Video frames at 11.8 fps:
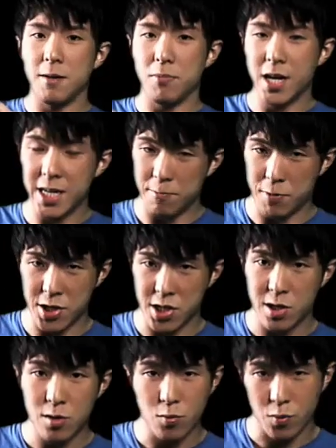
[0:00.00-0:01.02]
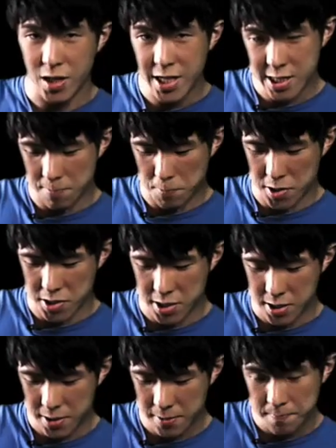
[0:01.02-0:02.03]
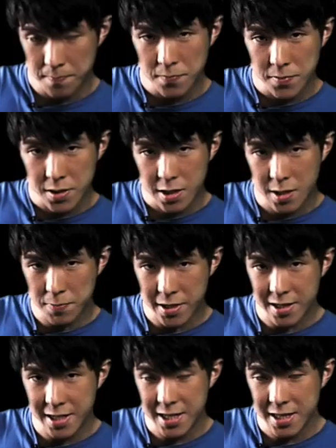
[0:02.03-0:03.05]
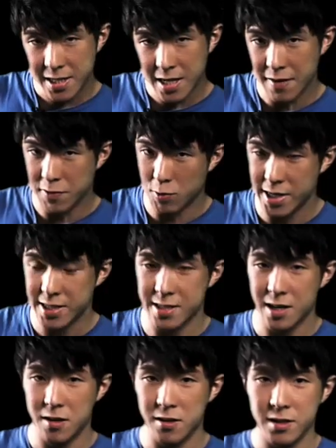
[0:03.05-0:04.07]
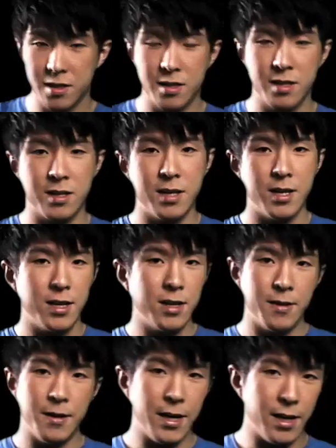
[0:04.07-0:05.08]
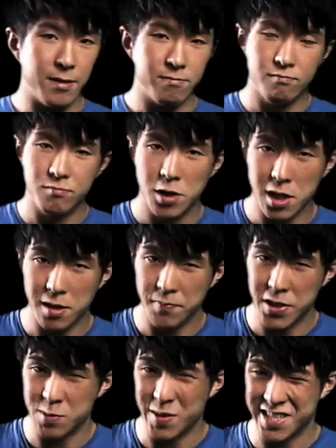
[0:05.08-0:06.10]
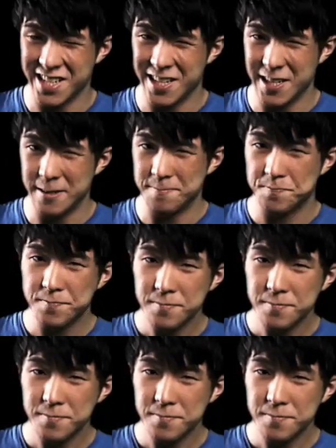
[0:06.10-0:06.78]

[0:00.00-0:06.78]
Apply the pressure, release the pressure, keep it clean, have the right sound, and yeah, that's basically it.